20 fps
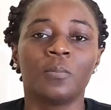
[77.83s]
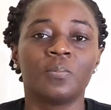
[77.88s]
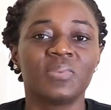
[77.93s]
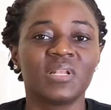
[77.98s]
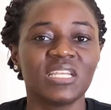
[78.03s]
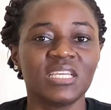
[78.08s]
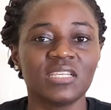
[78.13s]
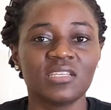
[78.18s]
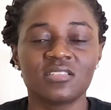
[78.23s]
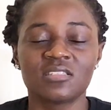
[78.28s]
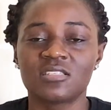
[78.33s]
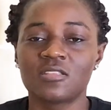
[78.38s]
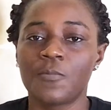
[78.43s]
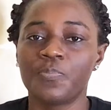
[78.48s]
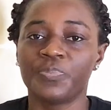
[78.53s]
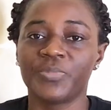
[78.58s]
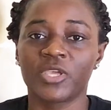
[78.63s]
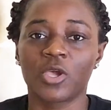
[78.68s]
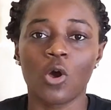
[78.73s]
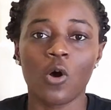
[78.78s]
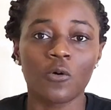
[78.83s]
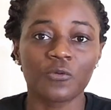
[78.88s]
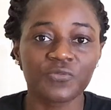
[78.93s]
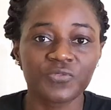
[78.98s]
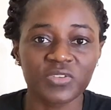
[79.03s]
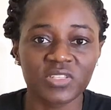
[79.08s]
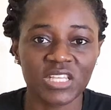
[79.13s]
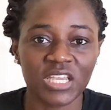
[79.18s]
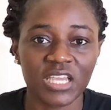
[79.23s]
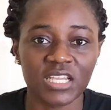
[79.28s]
please be
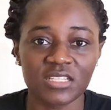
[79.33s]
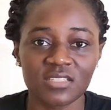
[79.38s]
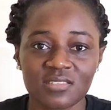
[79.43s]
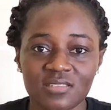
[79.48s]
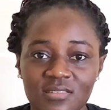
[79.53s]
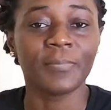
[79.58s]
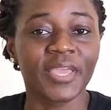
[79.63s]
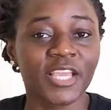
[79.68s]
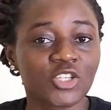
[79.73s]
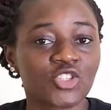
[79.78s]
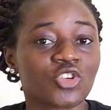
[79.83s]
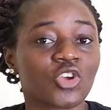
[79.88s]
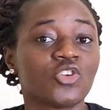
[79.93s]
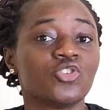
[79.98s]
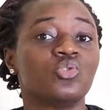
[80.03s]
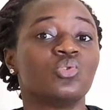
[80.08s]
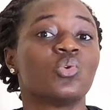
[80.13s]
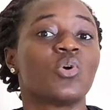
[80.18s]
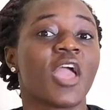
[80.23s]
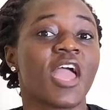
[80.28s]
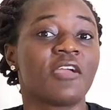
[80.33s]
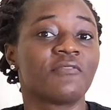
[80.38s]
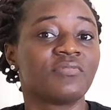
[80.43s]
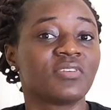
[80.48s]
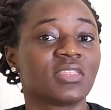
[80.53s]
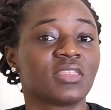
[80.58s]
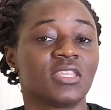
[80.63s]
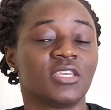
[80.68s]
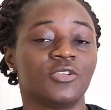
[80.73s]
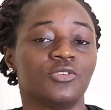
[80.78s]
confident. Make sure you know
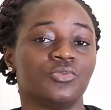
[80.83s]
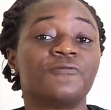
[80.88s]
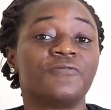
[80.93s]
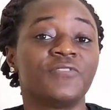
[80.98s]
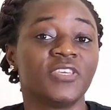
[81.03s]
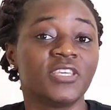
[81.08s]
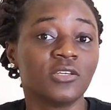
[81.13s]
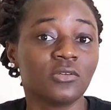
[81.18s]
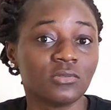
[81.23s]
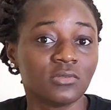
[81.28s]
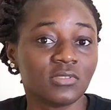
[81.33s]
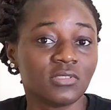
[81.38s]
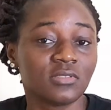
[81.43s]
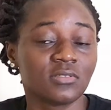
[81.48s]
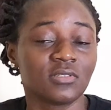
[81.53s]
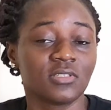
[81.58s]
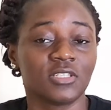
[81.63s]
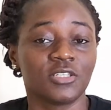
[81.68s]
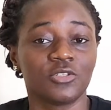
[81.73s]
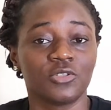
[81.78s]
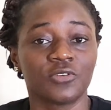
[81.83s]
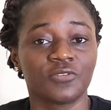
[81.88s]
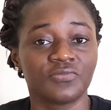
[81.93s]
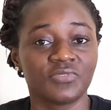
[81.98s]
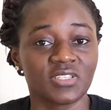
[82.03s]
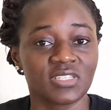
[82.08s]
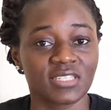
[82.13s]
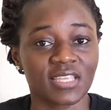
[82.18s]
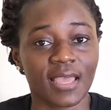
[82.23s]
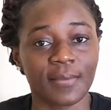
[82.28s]
everything filled in your
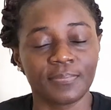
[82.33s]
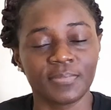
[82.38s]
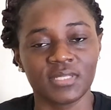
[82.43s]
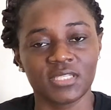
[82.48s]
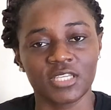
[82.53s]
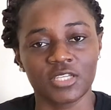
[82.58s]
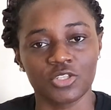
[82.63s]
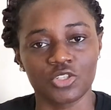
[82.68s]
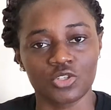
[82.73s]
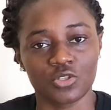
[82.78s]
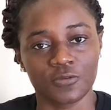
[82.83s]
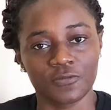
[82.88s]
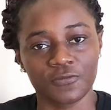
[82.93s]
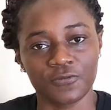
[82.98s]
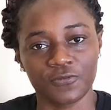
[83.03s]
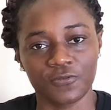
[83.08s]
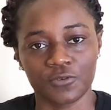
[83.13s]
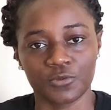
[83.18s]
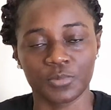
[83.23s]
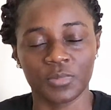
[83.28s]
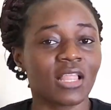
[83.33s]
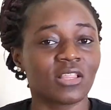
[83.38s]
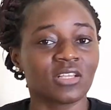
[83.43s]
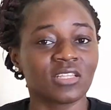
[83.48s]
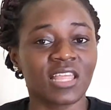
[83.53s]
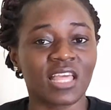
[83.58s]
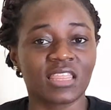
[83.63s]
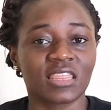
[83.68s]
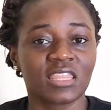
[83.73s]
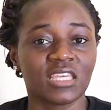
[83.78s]
visa application form.
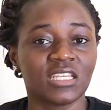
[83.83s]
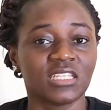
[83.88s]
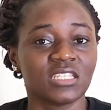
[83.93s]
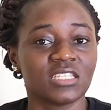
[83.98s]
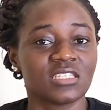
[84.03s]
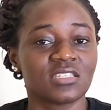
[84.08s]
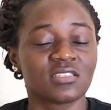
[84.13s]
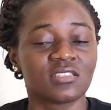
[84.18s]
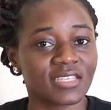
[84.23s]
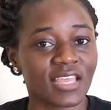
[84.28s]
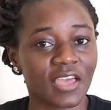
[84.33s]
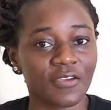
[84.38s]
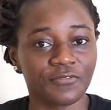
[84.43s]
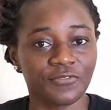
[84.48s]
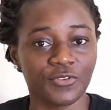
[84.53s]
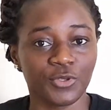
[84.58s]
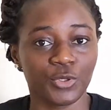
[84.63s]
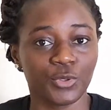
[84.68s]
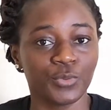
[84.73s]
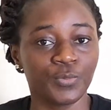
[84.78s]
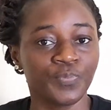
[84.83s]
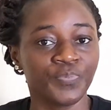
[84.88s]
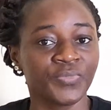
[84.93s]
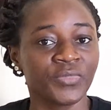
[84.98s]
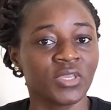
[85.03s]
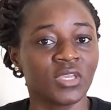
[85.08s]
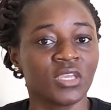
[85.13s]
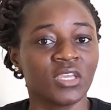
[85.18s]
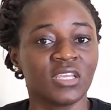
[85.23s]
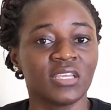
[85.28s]
Another thing is, interview
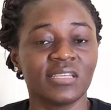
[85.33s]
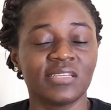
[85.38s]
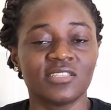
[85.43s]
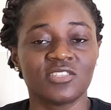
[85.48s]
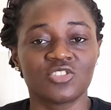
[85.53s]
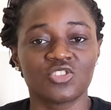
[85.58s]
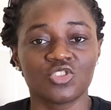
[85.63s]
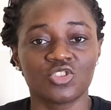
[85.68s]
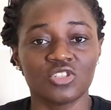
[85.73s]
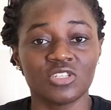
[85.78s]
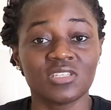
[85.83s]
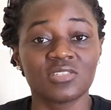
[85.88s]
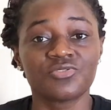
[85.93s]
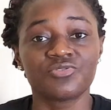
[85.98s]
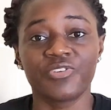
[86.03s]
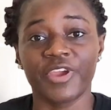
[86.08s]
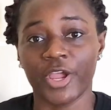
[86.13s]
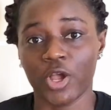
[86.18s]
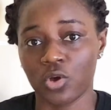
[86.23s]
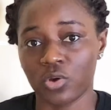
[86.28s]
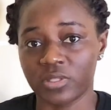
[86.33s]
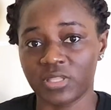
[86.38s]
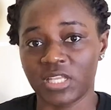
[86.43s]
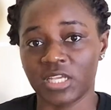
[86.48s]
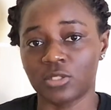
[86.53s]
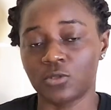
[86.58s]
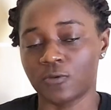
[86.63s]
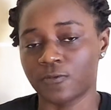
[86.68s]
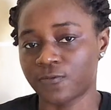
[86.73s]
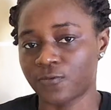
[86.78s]
is
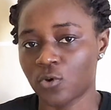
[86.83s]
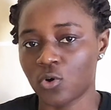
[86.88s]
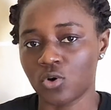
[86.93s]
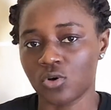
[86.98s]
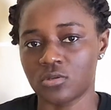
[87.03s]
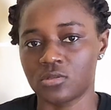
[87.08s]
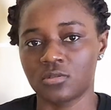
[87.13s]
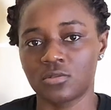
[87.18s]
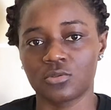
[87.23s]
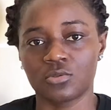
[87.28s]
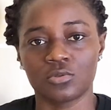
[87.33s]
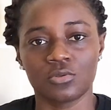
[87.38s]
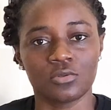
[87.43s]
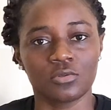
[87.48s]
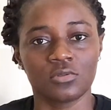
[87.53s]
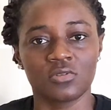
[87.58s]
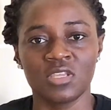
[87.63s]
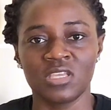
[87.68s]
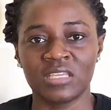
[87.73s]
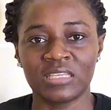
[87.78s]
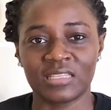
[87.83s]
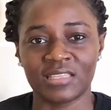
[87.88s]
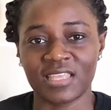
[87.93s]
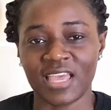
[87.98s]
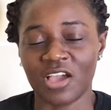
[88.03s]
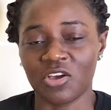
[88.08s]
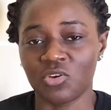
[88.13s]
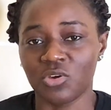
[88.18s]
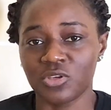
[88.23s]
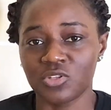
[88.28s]
recorded, of course. So they
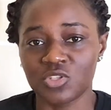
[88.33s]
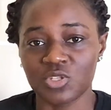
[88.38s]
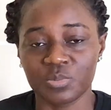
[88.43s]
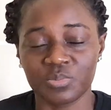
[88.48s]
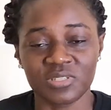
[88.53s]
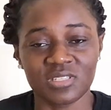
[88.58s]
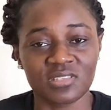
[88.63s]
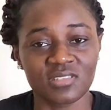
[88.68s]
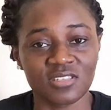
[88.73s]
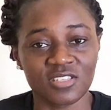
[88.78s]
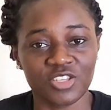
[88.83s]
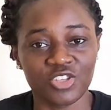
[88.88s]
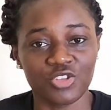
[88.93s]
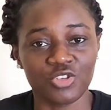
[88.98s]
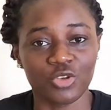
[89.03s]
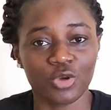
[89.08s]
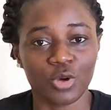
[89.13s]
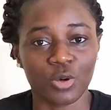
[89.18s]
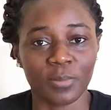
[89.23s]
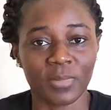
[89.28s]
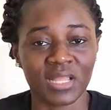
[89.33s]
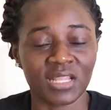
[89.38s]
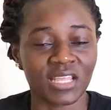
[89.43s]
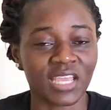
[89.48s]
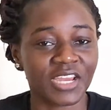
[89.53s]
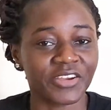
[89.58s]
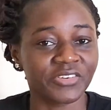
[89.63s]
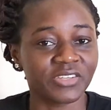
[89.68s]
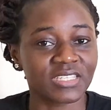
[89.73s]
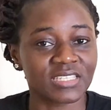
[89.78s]
are going to be seeing your
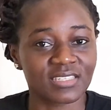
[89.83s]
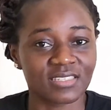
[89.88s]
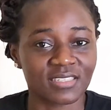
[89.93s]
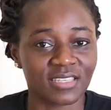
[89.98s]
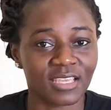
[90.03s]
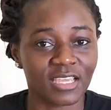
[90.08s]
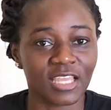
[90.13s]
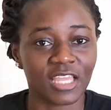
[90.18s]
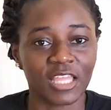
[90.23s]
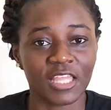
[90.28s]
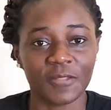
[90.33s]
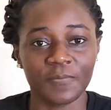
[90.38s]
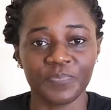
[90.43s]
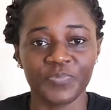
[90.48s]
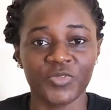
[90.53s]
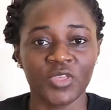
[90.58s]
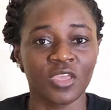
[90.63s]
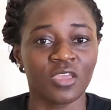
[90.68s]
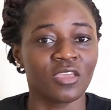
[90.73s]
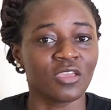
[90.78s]
mannerism,